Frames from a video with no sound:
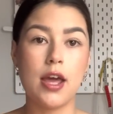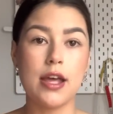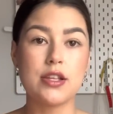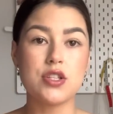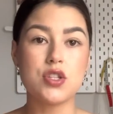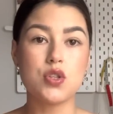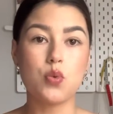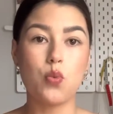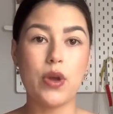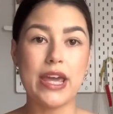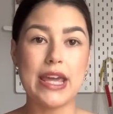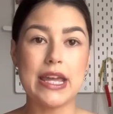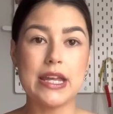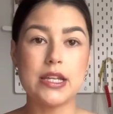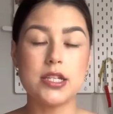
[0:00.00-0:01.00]

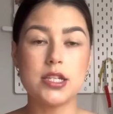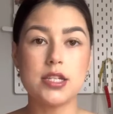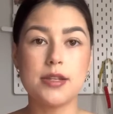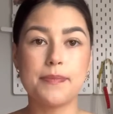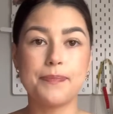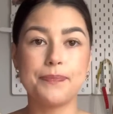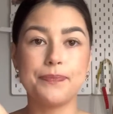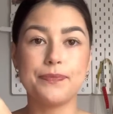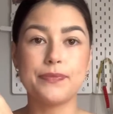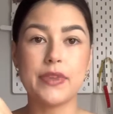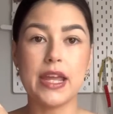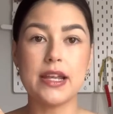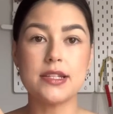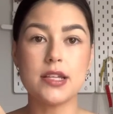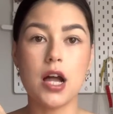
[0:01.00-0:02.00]
suede,
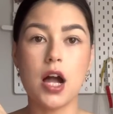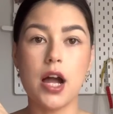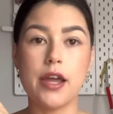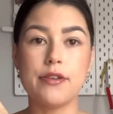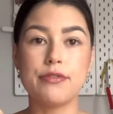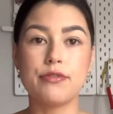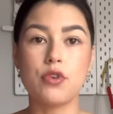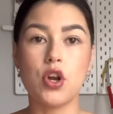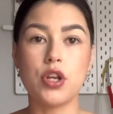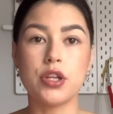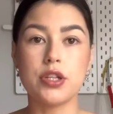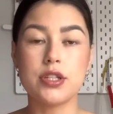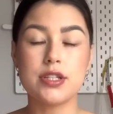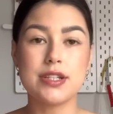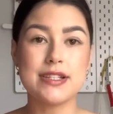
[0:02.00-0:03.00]
like tie
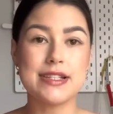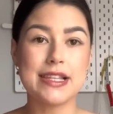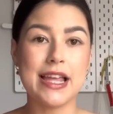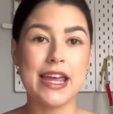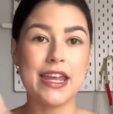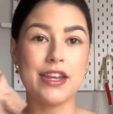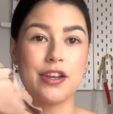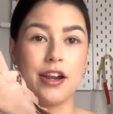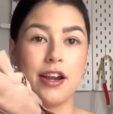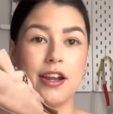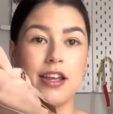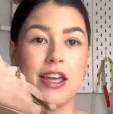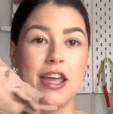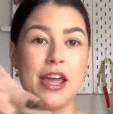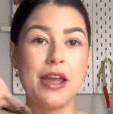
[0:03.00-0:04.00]
front slider.
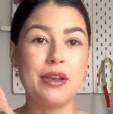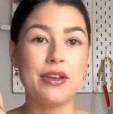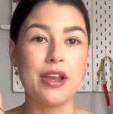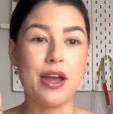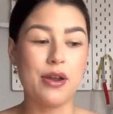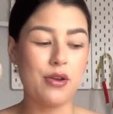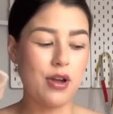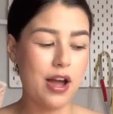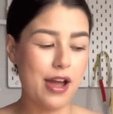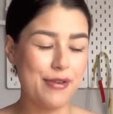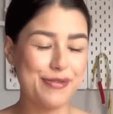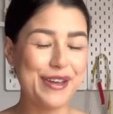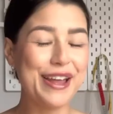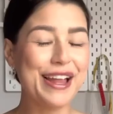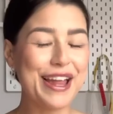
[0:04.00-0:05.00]
Now, I
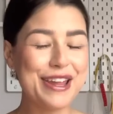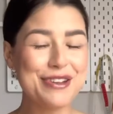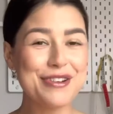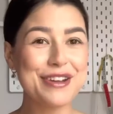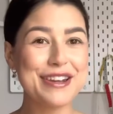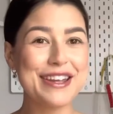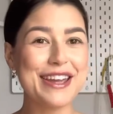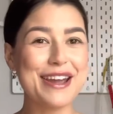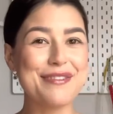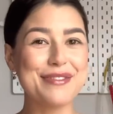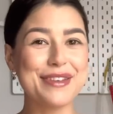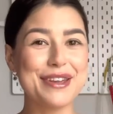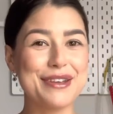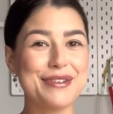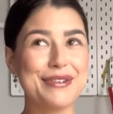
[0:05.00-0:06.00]
feel like you're gonna get
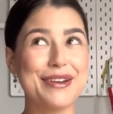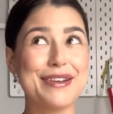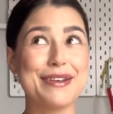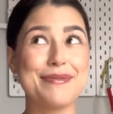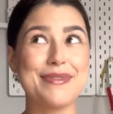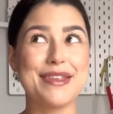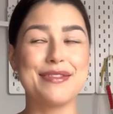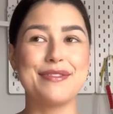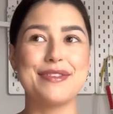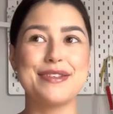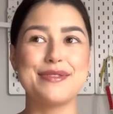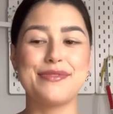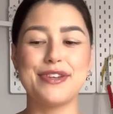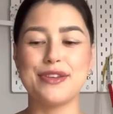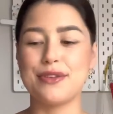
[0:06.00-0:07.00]
really annoyed at me through
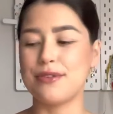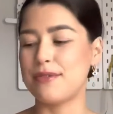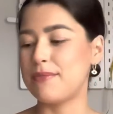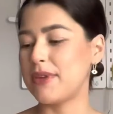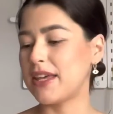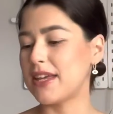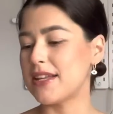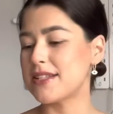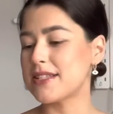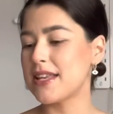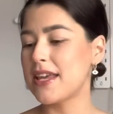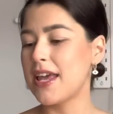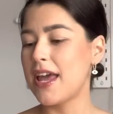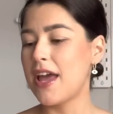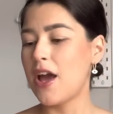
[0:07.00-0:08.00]
this video because
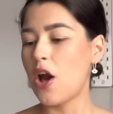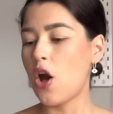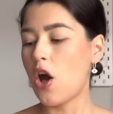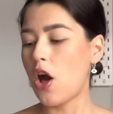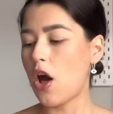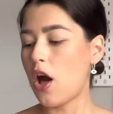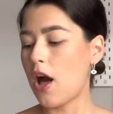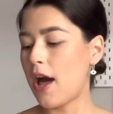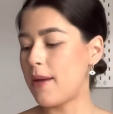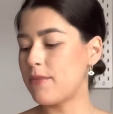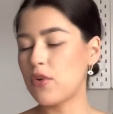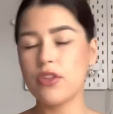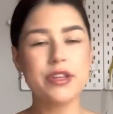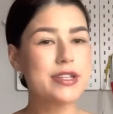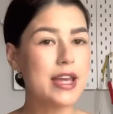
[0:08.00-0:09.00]
I'm
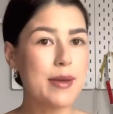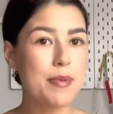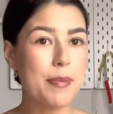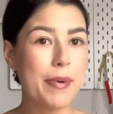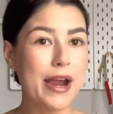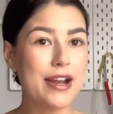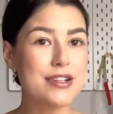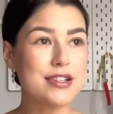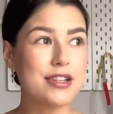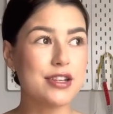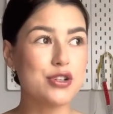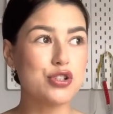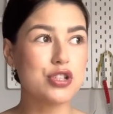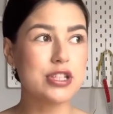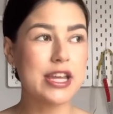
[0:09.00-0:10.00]
not the type of person
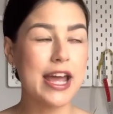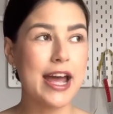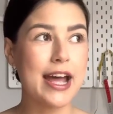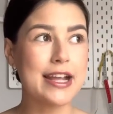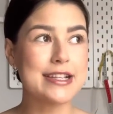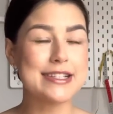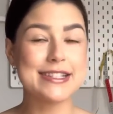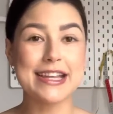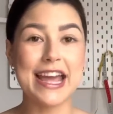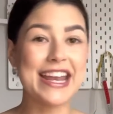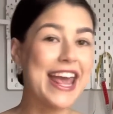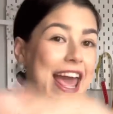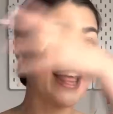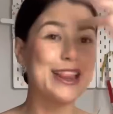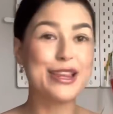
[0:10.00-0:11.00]
that just has an
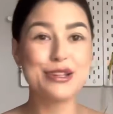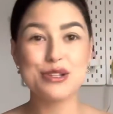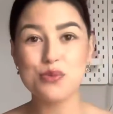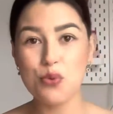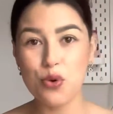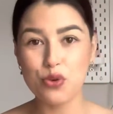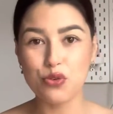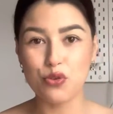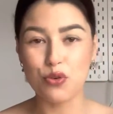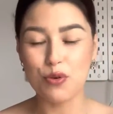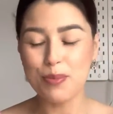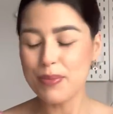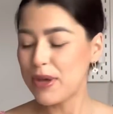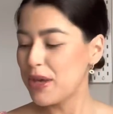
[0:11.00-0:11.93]
endless wardrobe.